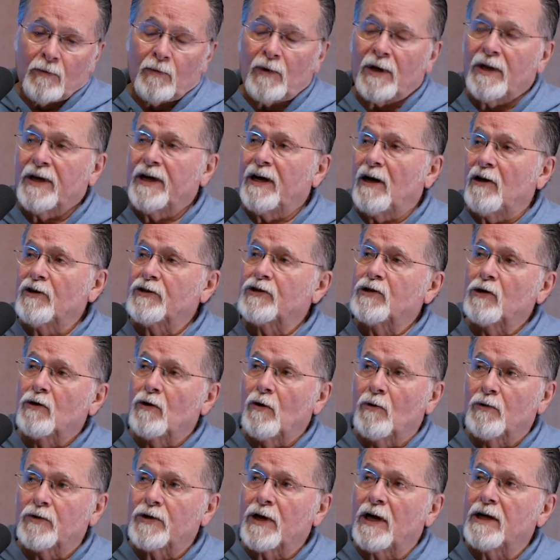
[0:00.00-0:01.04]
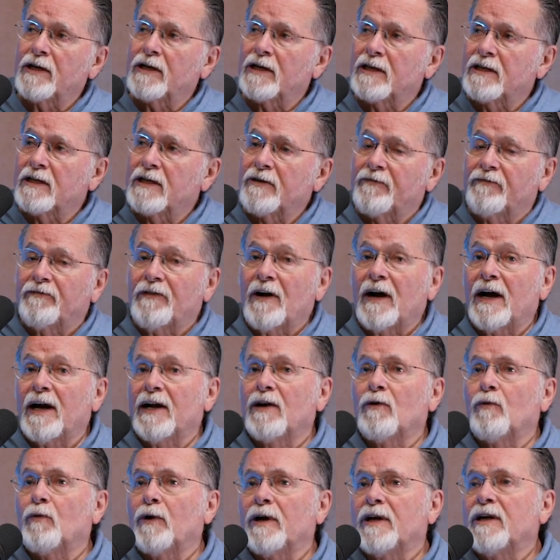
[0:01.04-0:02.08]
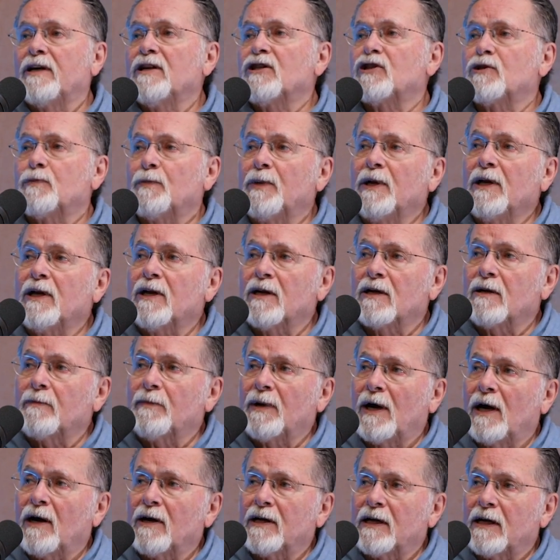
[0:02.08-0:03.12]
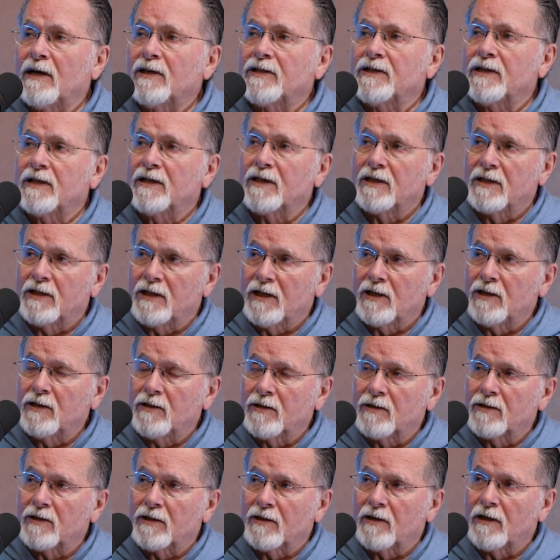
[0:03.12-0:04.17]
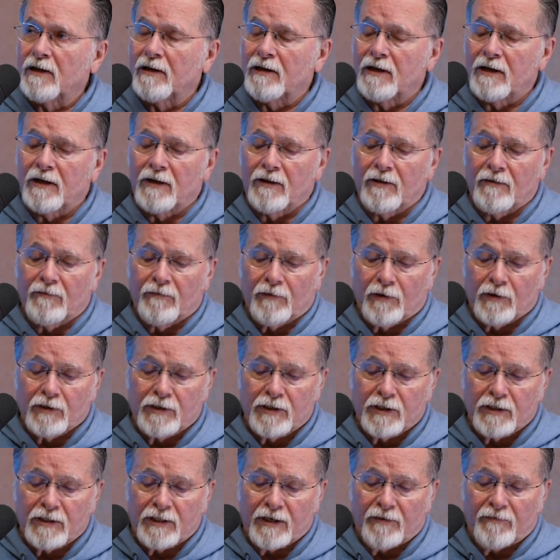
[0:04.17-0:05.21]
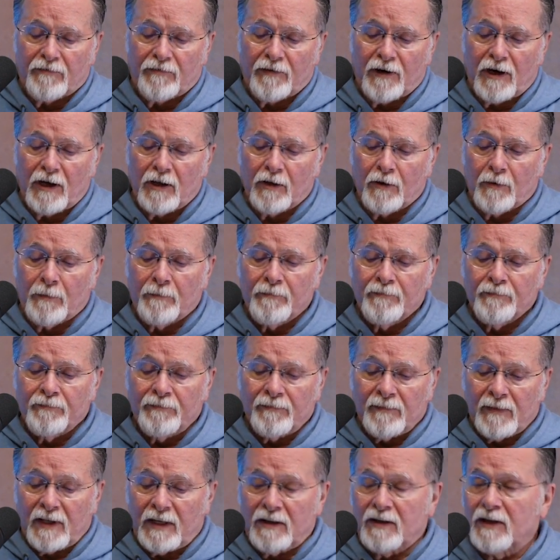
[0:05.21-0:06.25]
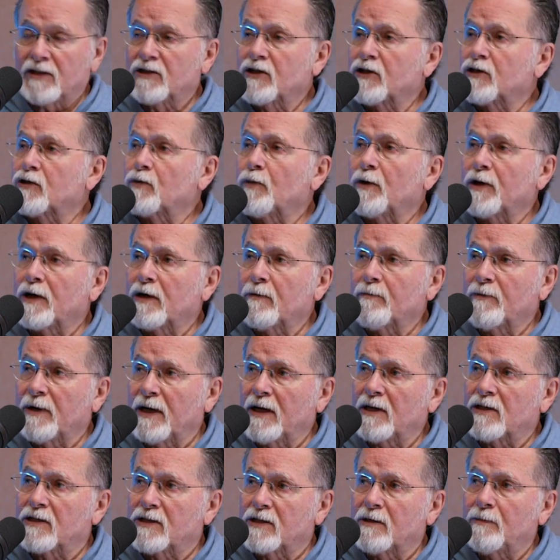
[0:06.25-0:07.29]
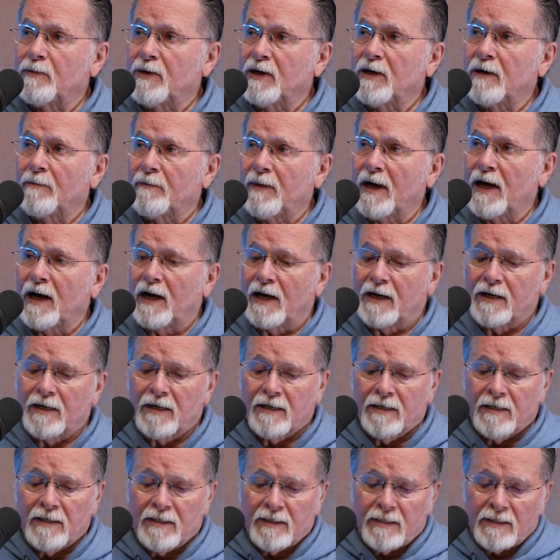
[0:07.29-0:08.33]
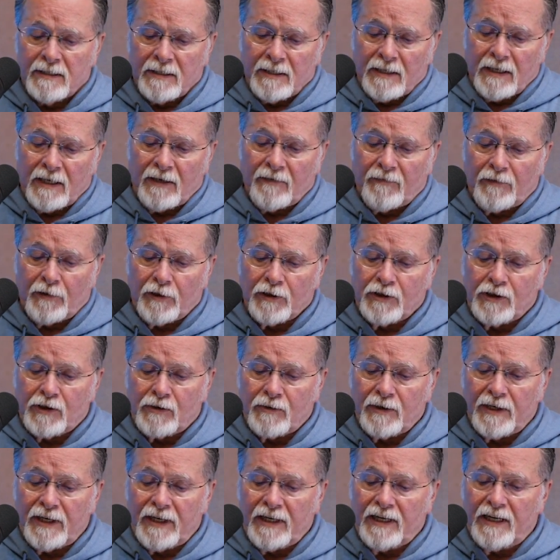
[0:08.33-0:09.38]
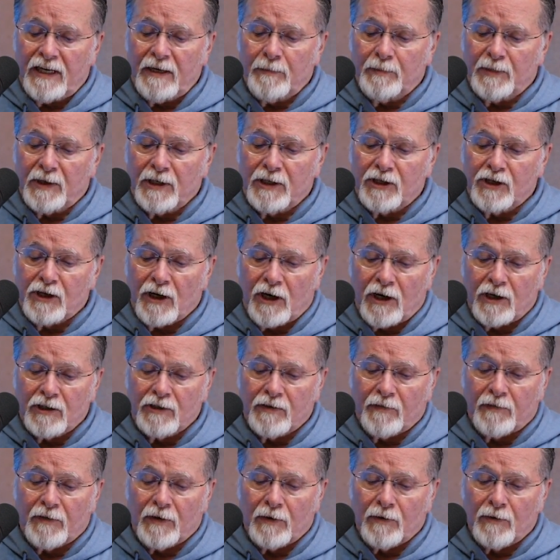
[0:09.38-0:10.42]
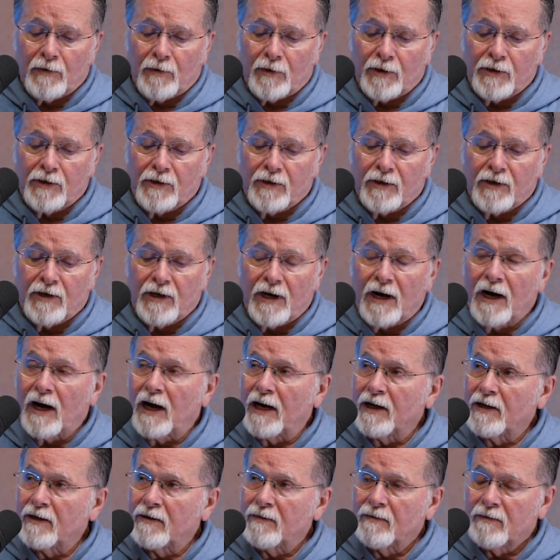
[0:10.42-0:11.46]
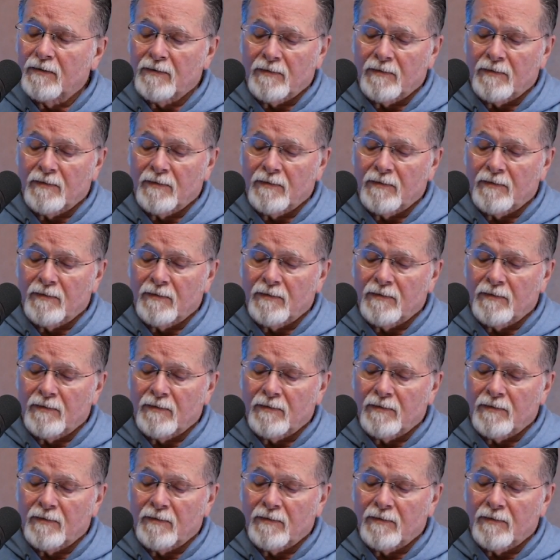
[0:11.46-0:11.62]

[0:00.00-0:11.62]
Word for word: Well, he also goes on to define what he's speaking about as he continues in the in the verses that follow. This is what it means to be a man. In verse 3, keep the charge of the Lord your God,